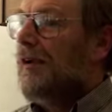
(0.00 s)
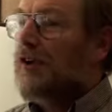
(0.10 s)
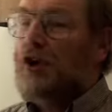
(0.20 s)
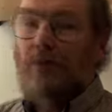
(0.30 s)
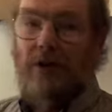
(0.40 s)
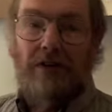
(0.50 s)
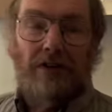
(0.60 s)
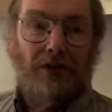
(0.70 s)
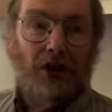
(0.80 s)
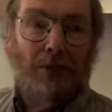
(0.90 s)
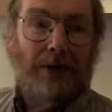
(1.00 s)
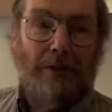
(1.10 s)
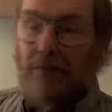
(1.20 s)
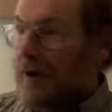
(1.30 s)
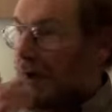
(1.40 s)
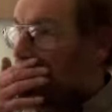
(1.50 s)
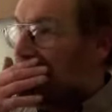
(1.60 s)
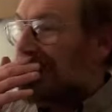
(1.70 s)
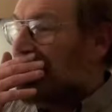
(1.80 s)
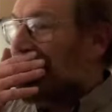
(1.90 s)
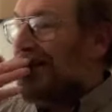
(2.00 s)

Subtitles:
Human embryos